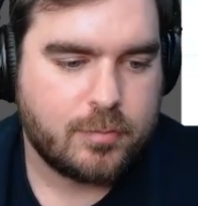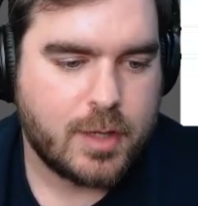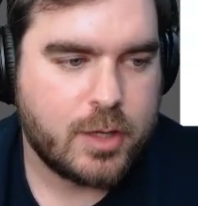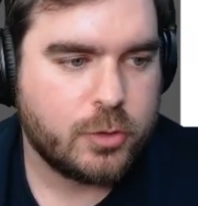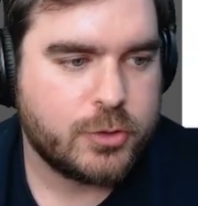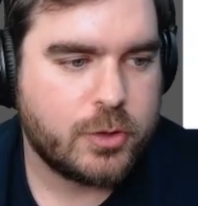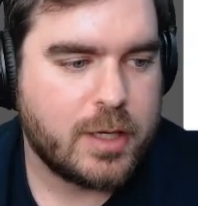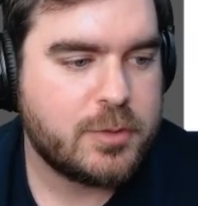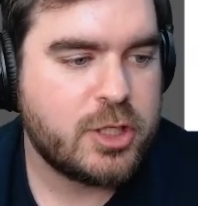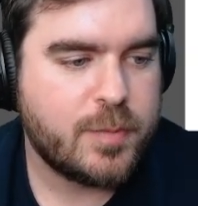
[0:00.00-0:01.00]
And also
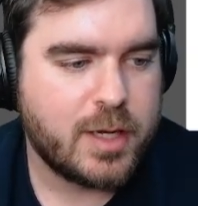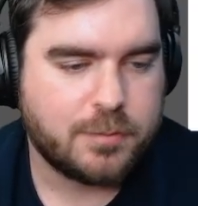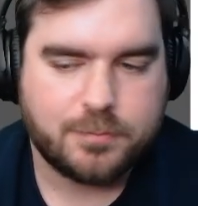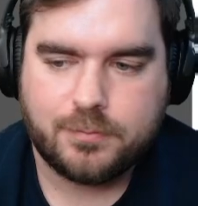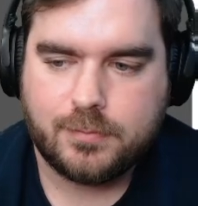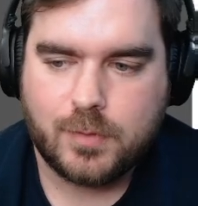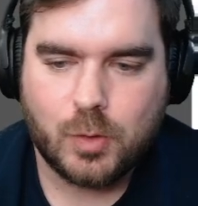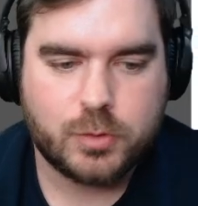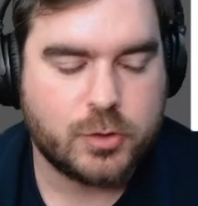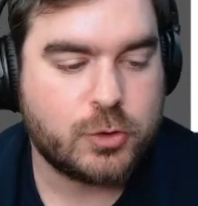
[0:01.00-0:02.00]
MTG Mate,
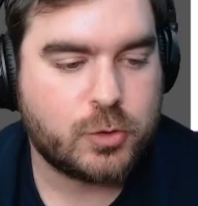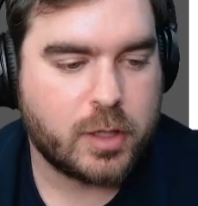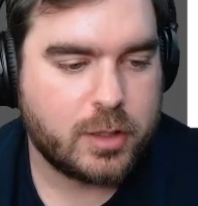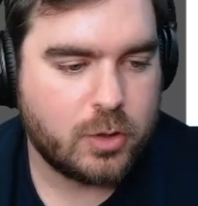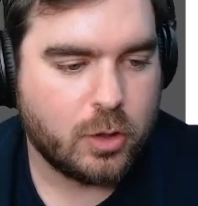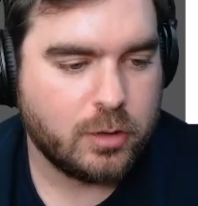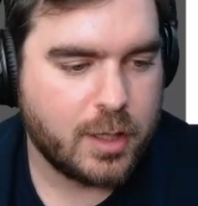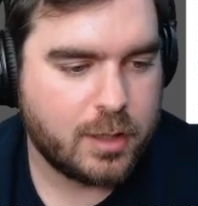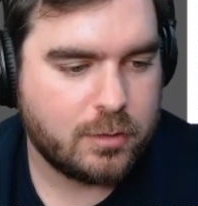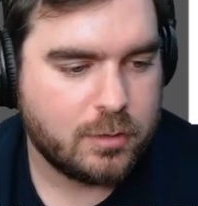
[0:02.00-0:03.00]
who's an Australian
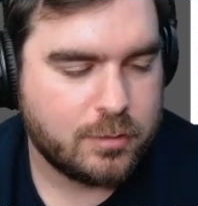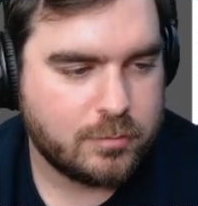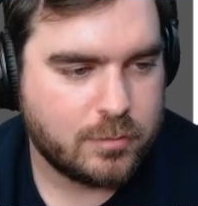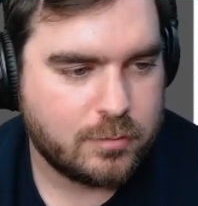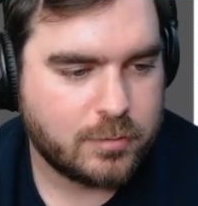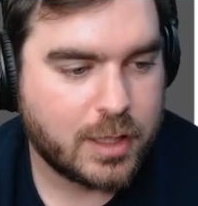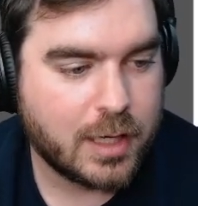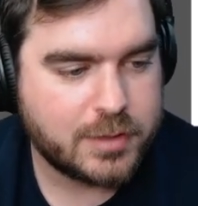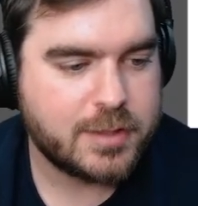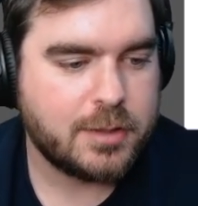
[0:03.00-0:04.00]
online
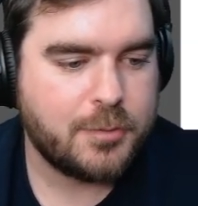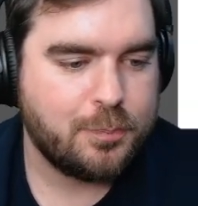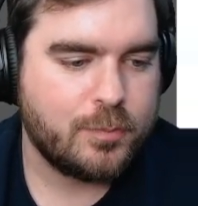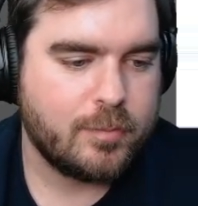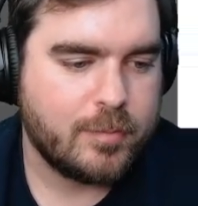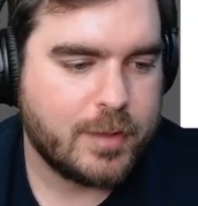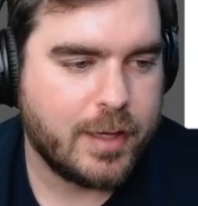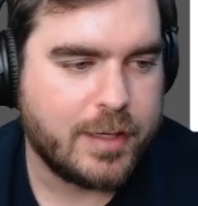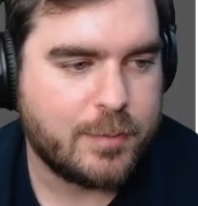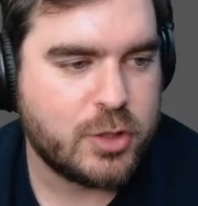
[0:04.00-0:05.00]
card seller
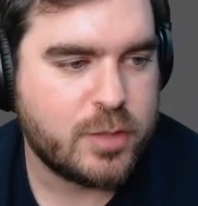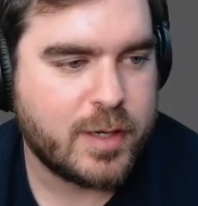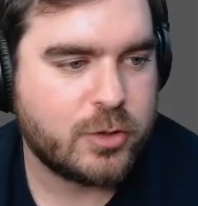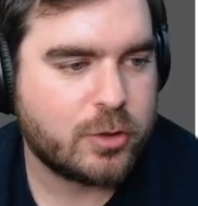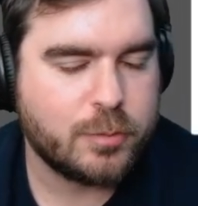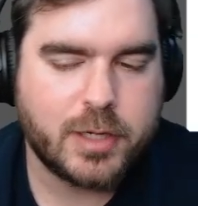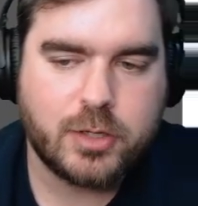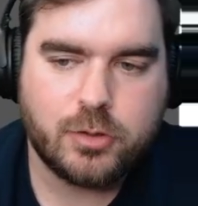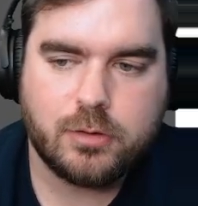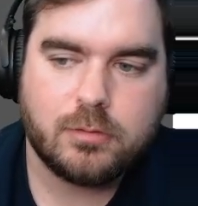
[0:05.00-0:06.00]
at mtgmate.com.au.
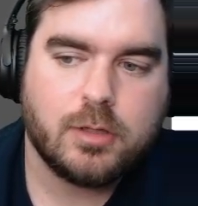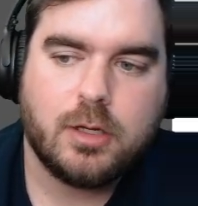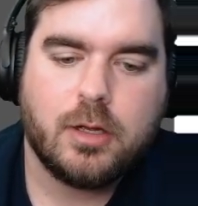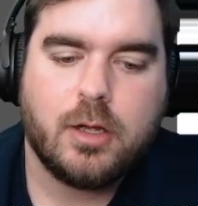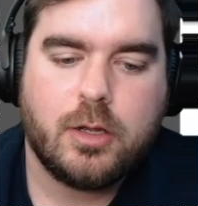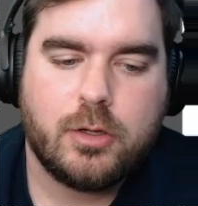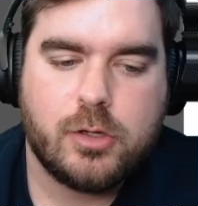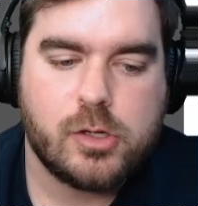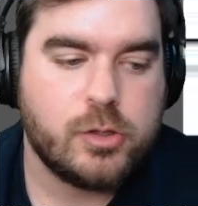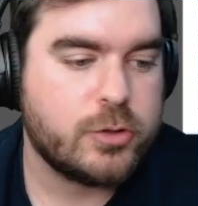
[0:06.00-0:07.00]
You
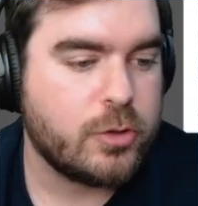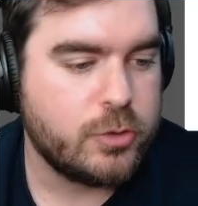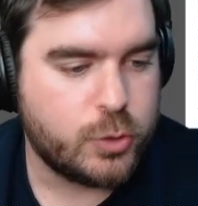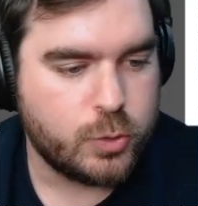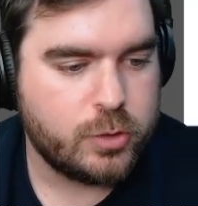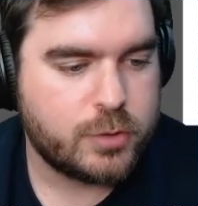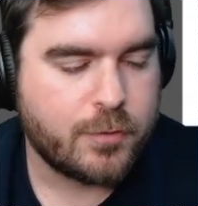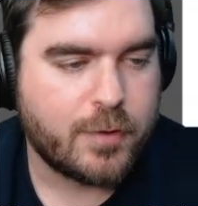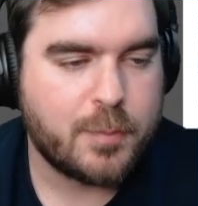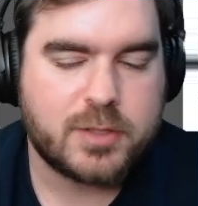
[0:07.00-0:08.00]
can use code DOOGS for
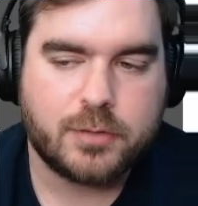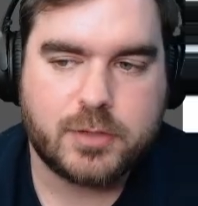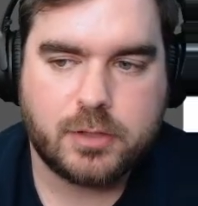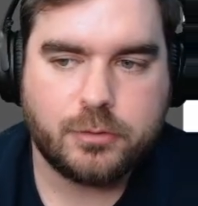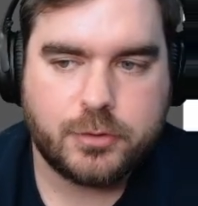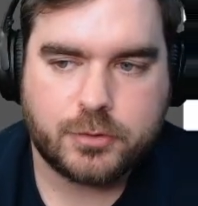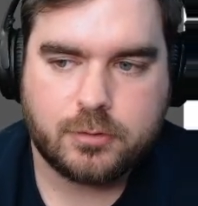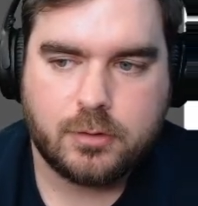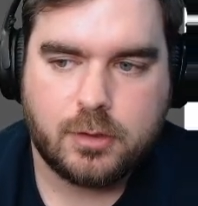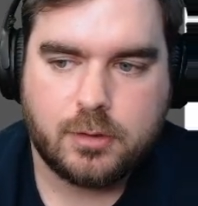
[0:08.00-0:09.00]
5% off singles
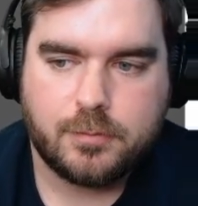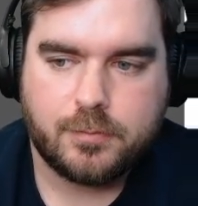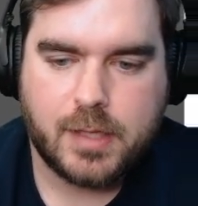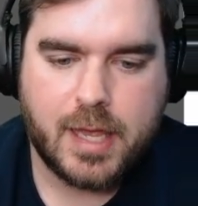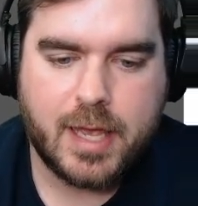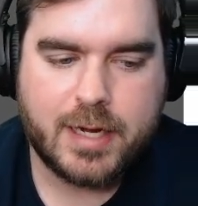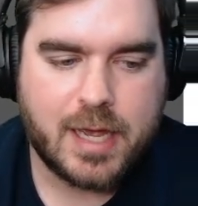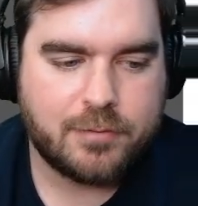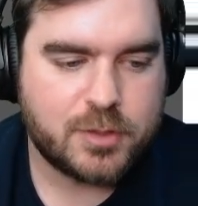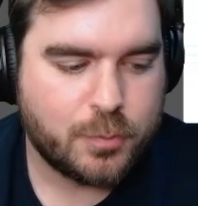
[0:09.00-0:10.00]
and
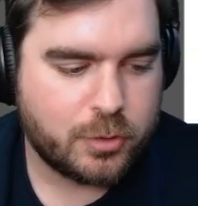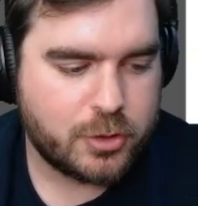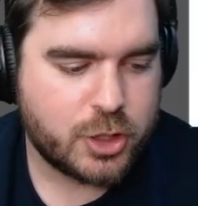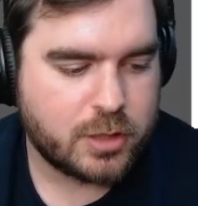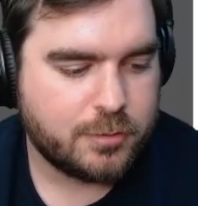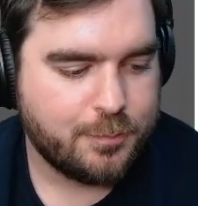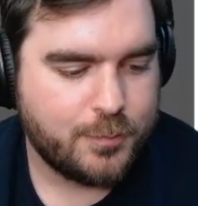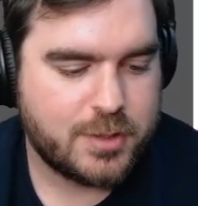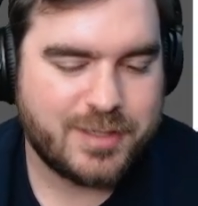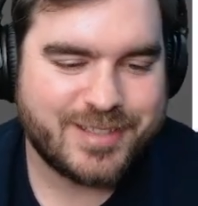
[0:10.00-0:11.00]
have supported the channel
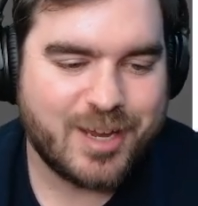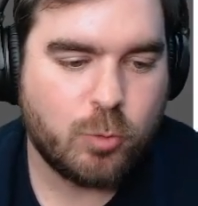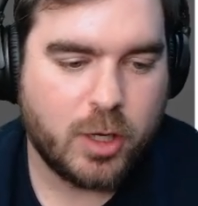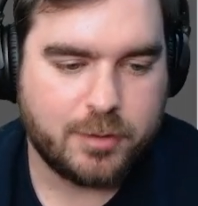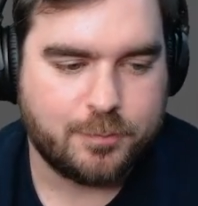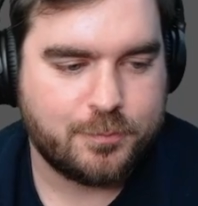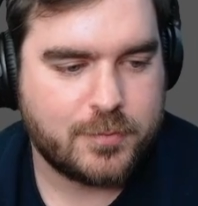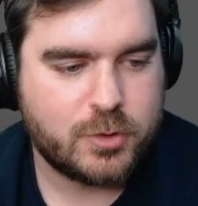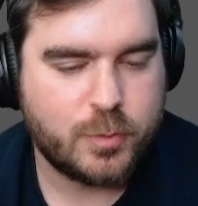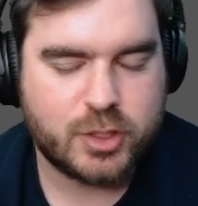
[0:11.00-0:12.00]
since day one.
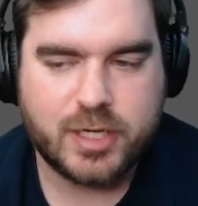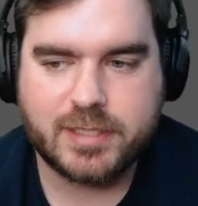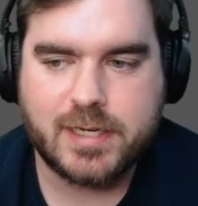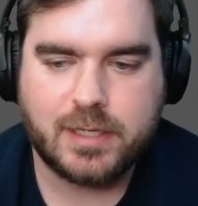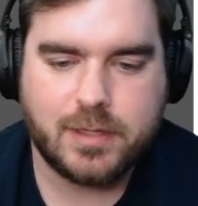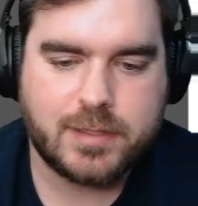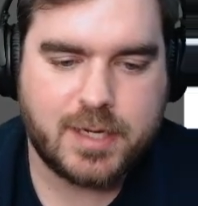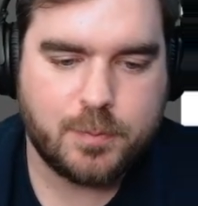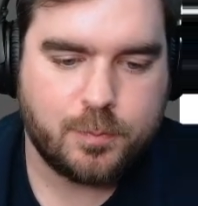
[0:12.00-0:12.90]
So big shout out to Nick and the team.